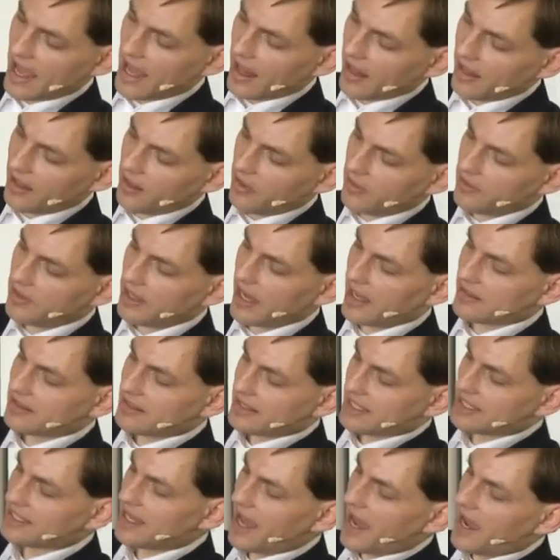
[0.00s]
L on the
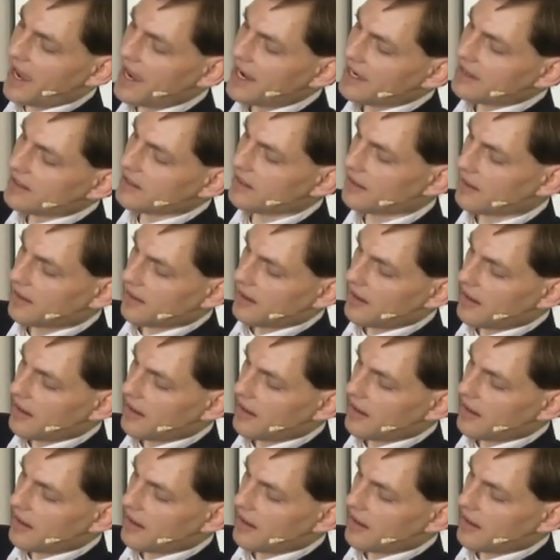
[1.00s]
other side,